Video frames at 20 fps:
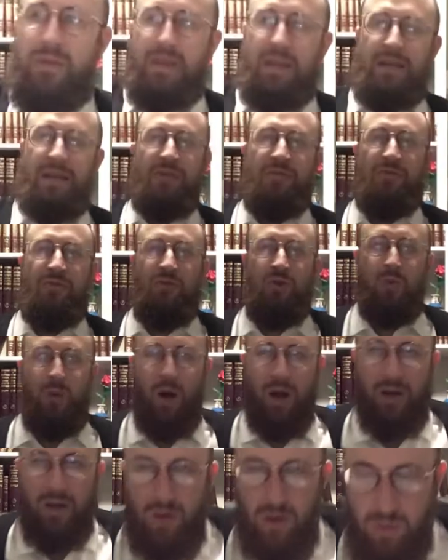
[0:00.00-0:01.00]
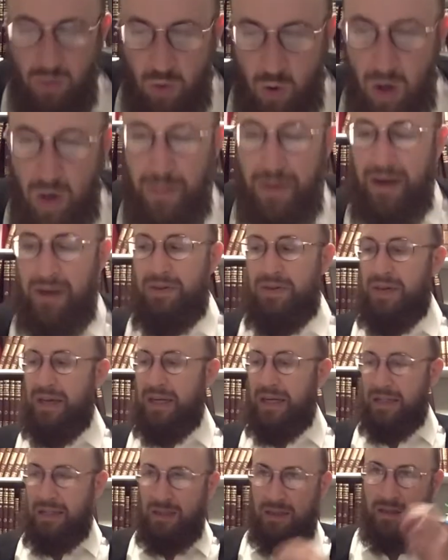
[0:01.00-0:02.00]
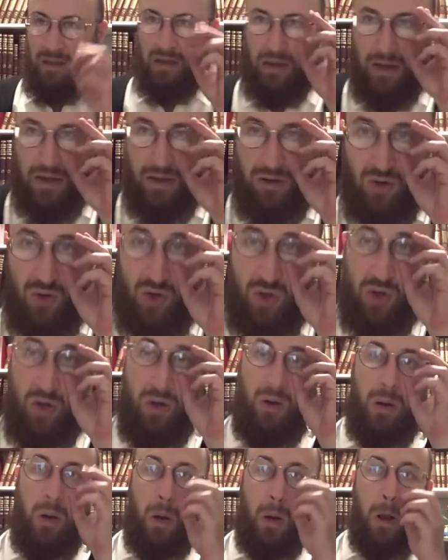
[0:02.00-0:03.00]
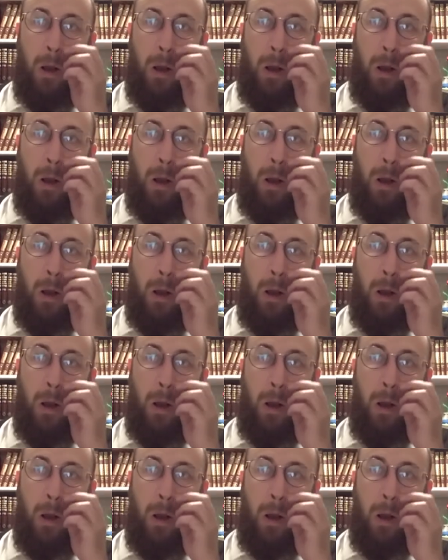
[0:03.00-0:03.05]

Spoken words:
If you want to learn more about this, and you should,